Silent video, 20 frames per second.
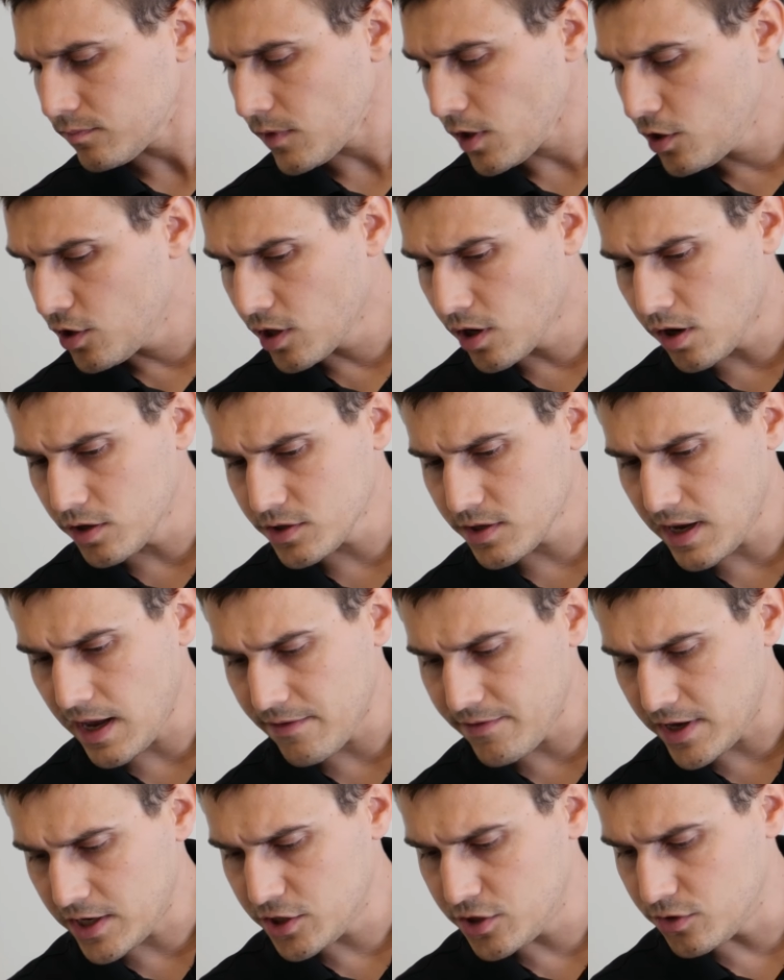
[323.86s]
You can also have
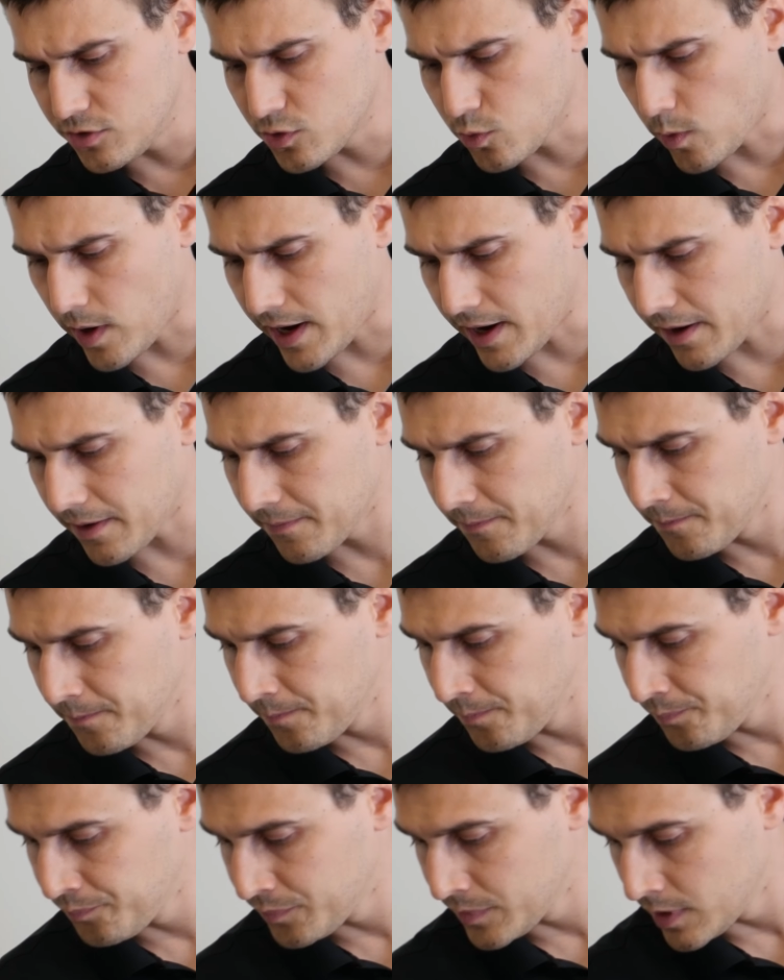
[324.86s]
issues where
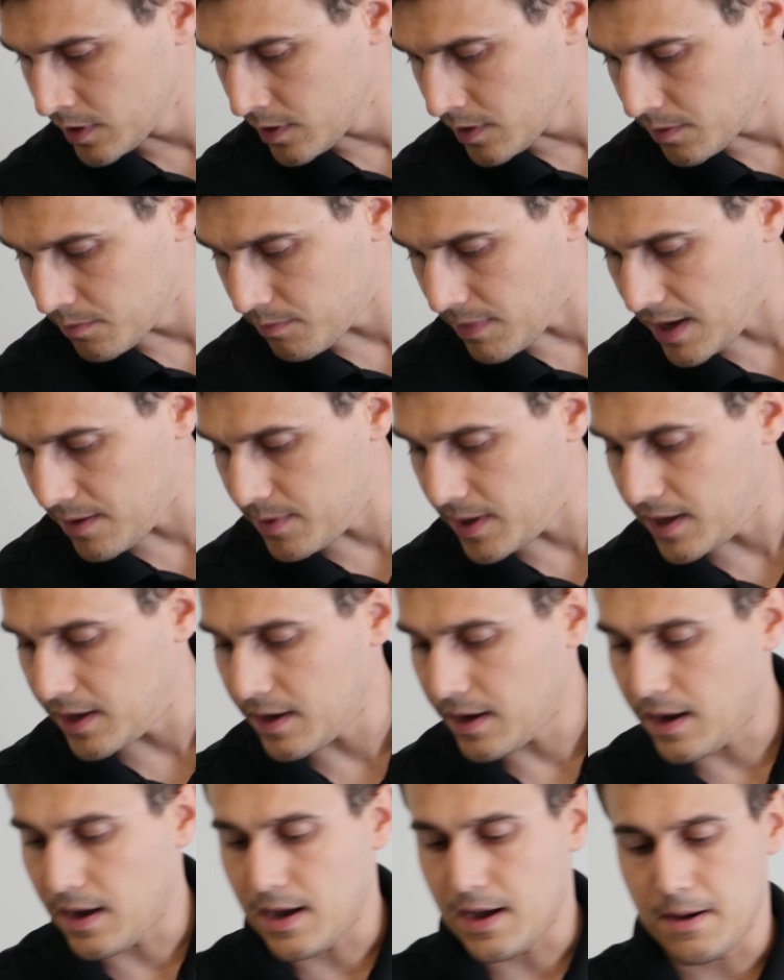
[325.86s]
maybe
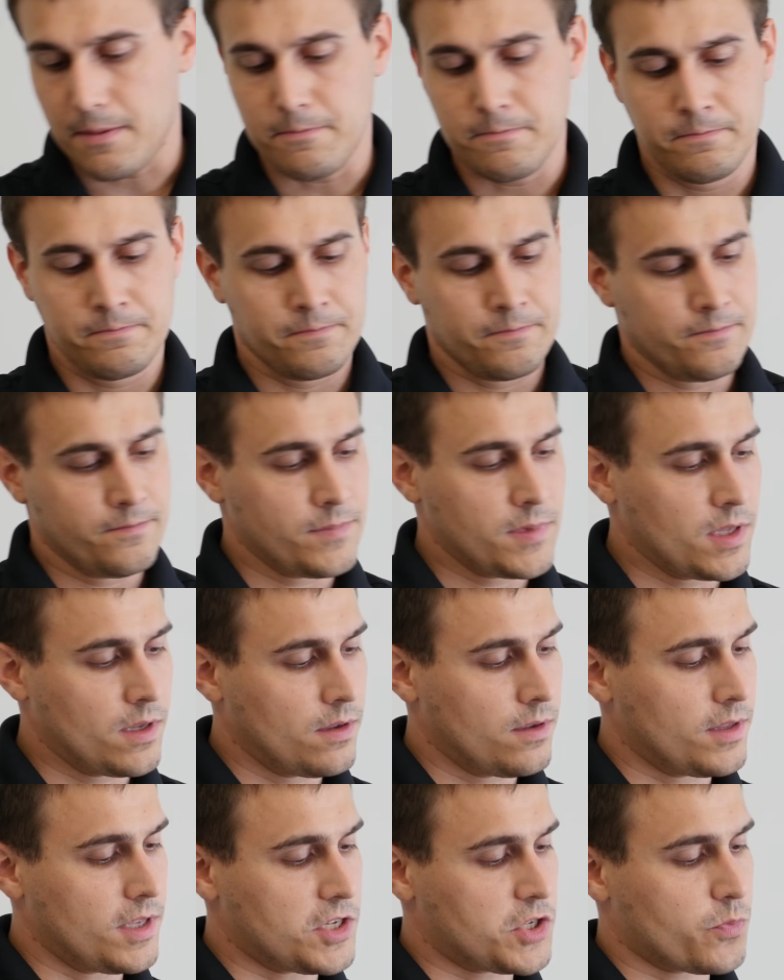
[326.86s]

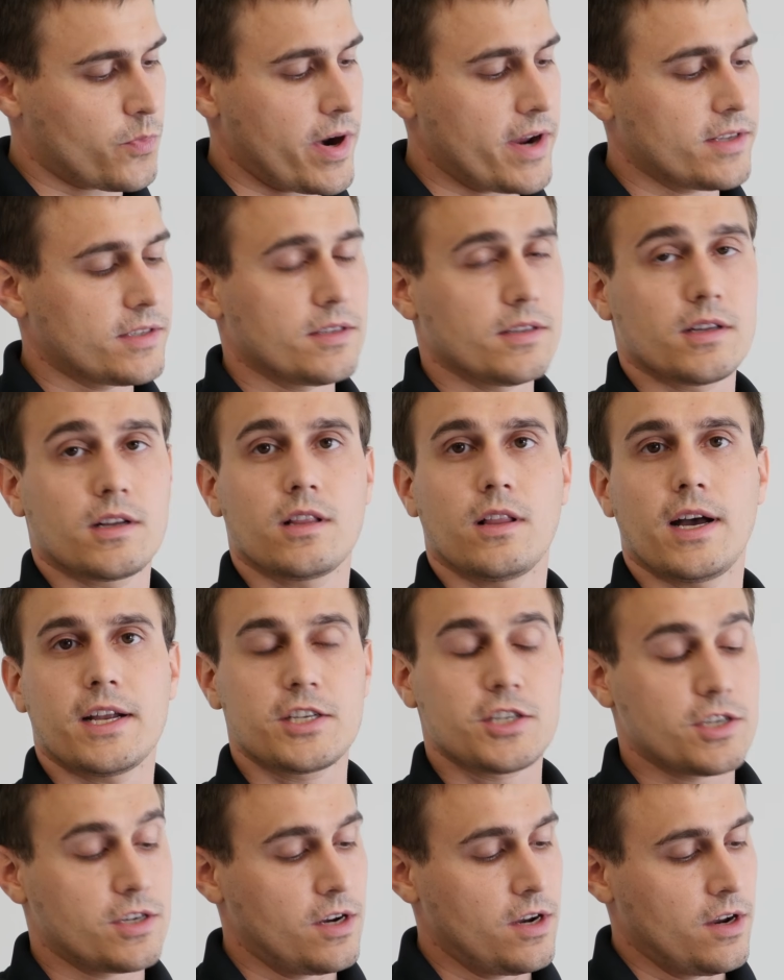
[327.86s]
the springs in the
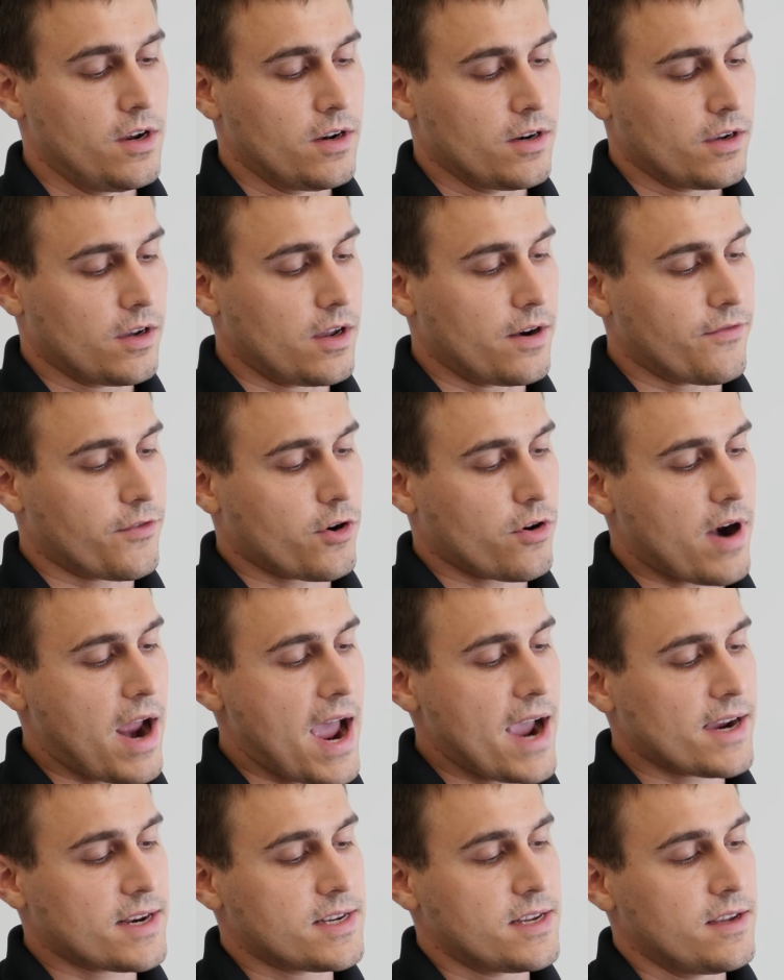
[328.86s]
clutch could have
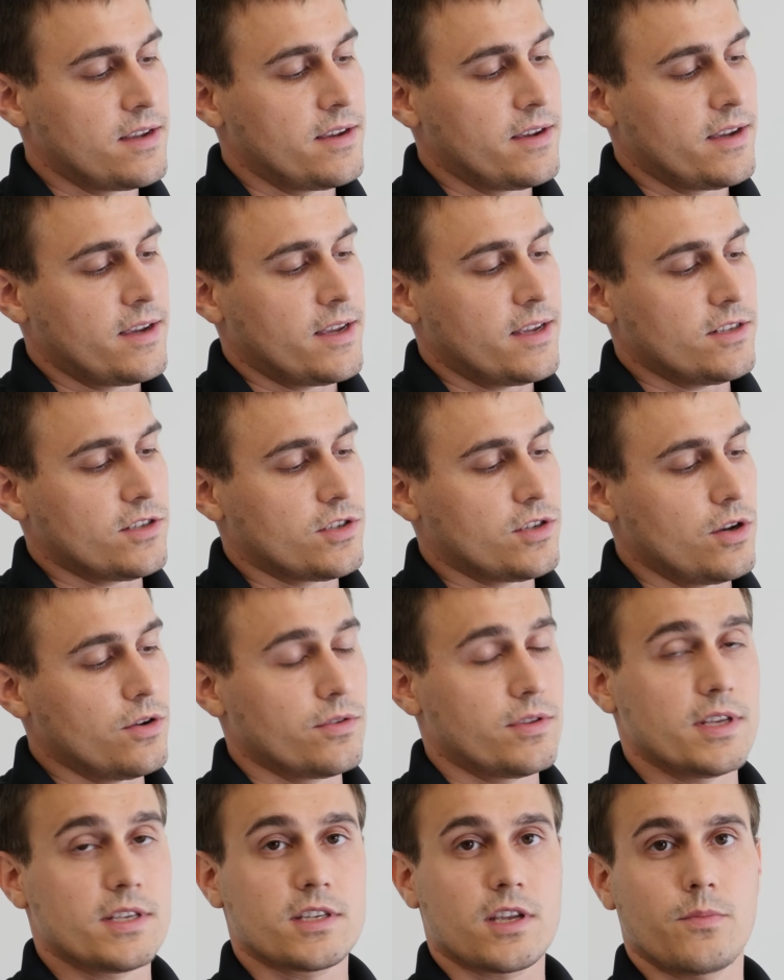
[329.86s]
cracked, and so
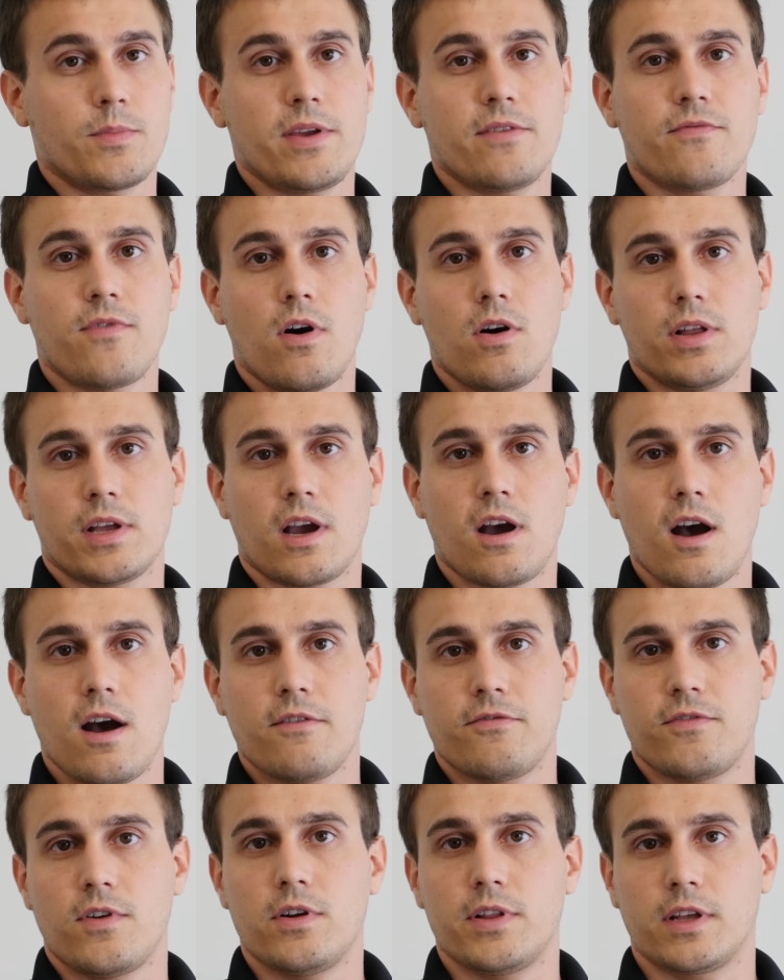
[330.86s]
this could be falling
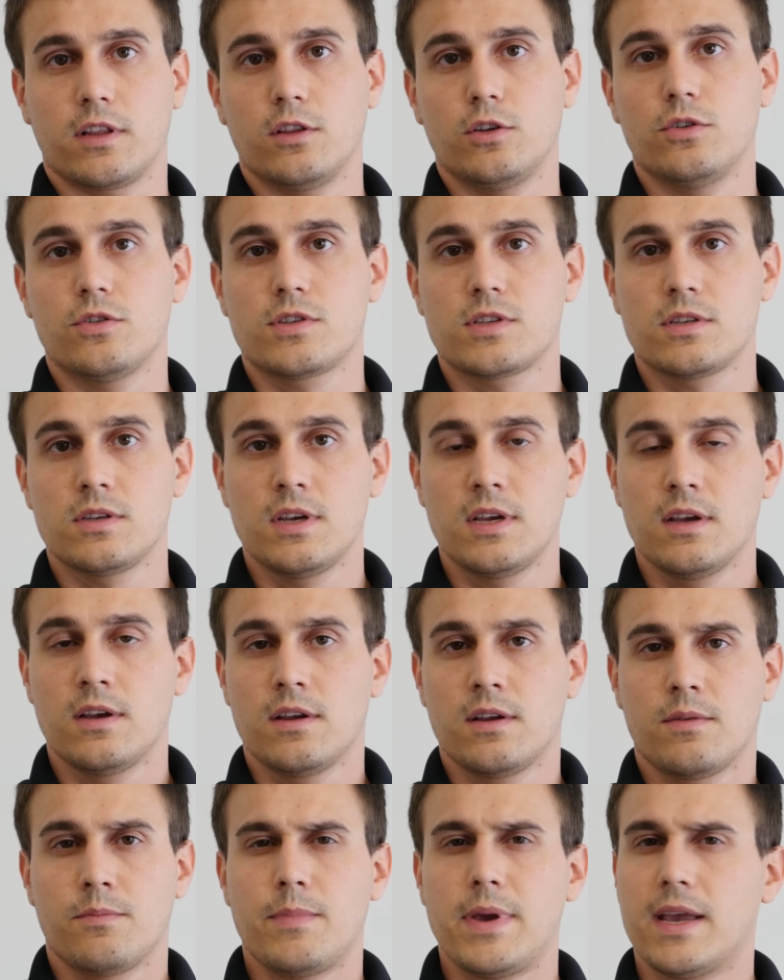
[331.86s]
off, falling loose,
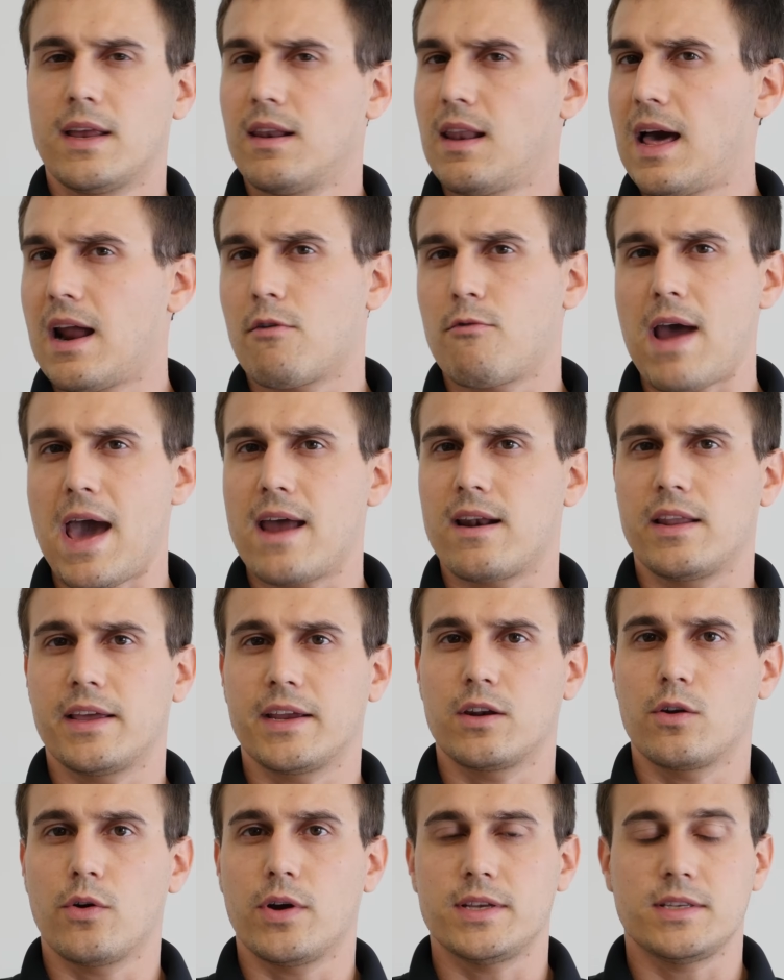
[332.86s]
making a lot of rattling
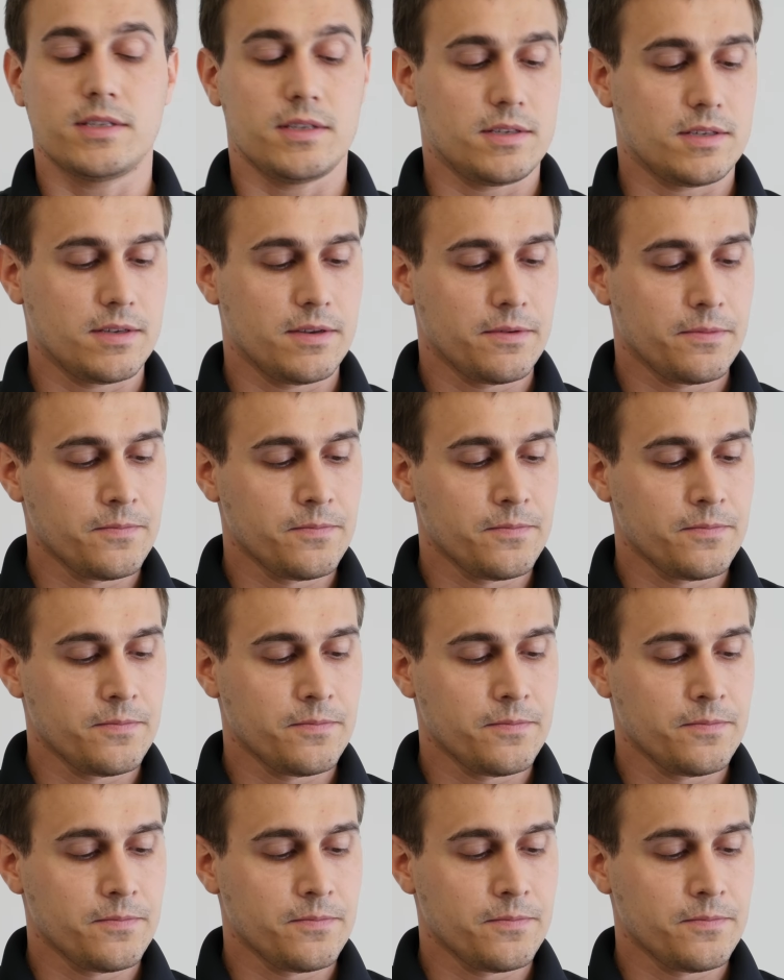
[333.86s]
noises,